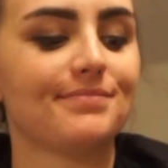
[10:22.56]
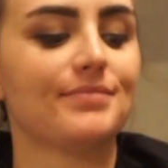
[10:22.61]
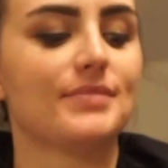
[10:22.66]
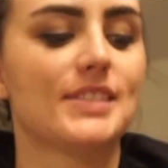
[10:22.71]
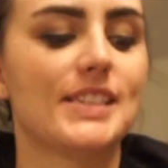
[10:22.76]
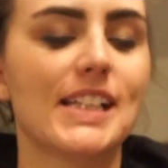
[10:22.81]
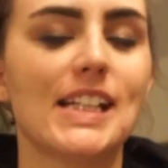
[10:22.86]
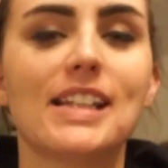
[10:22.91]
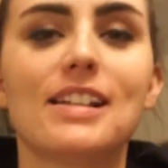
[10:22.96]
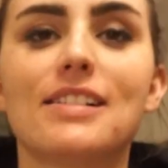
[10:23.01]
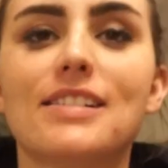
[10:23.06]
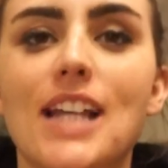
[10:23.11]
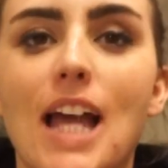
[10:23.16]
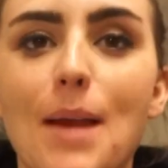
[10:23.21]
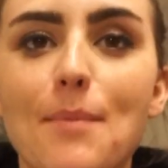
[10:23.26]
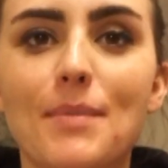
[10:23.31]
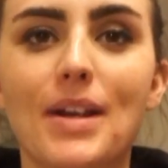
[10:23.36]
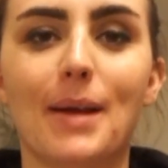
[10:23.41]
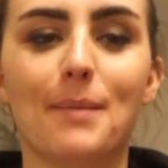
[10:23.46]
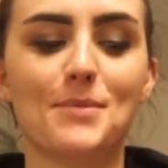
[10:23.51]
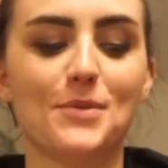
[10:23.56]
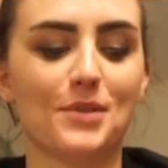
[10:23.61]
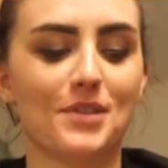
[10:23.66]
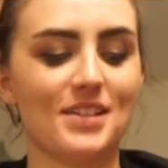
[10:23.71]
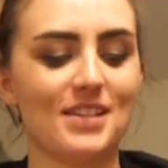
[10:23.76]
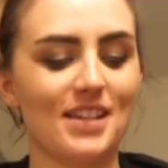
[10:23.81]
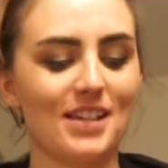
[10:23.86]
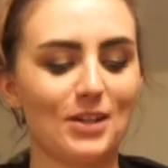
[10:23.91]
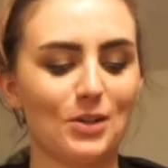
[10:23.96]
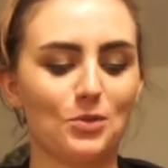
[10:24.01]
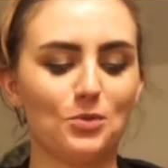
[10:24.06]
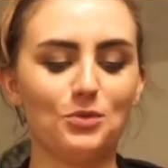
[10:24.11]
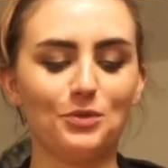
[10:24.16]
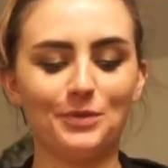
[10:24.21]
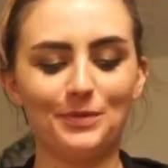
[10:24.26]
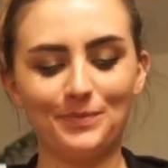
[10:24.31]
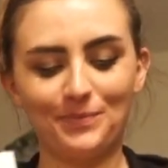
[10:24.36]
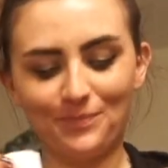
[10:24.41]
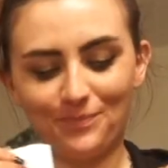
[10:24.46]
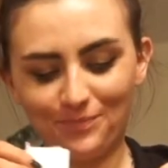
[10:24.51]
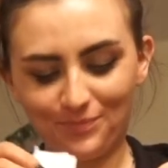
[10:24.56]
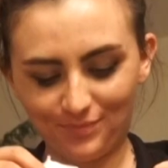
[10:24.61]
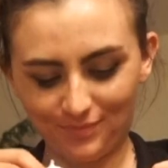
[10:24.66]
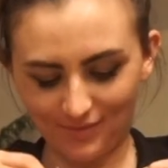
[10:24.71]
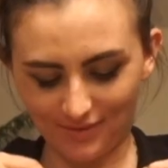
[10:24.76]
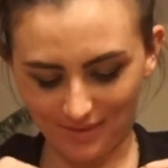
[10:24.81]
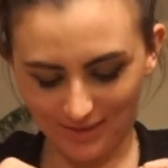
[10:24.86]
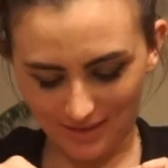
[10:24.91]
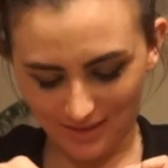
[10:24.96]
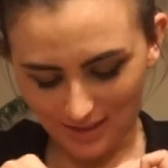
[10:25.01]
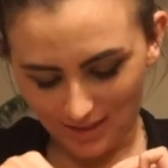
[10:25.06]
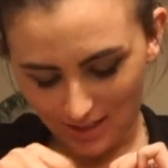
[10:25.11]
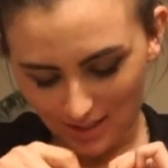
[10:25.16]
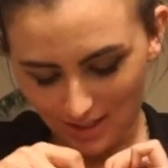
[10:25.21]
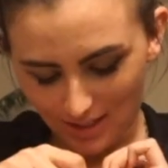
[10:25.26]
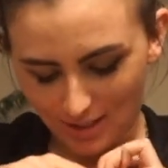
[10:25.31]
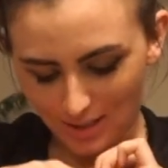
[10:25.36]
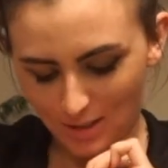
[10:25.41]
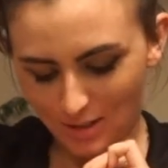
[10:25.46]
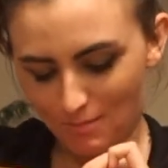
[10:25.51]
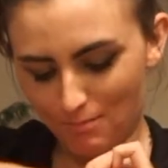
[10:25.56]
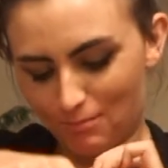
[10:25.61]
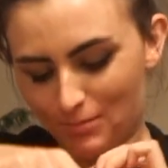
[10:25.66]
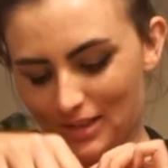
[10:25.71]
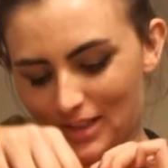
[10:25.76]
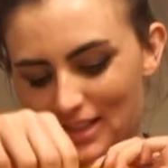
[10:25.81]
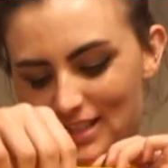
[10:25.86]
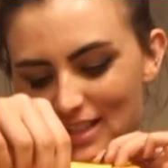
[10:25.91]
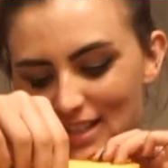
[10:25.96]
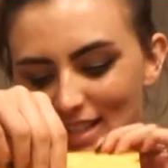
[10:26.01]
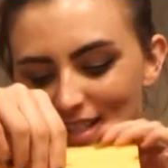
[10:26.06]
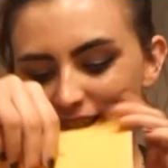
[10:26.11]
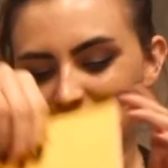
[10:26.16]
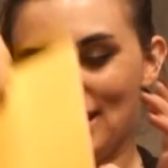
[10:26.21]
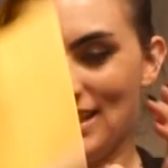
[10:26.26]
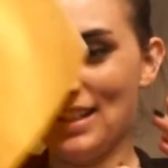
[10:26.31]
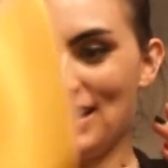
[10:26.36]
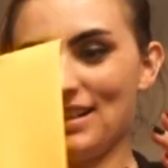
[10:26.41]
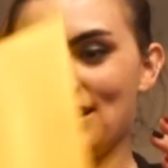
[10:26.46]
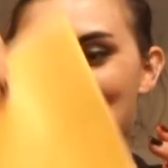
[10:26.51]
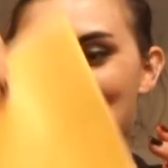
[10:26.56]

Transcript: It's like a little time capsule, so it's kind of cool. But it's in there.